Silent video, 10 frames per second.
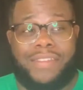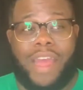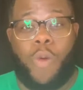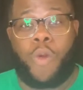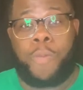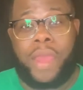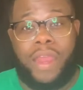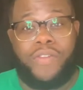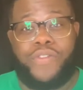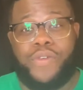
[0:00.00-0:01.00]
were
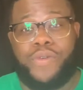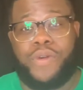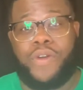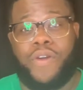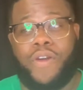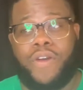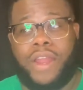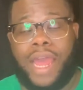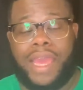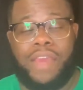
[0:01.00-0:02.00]
painful, or
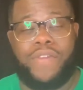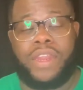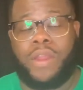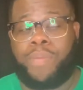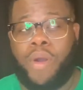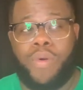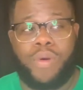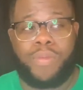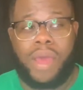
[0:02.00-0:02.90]
like even in the poem,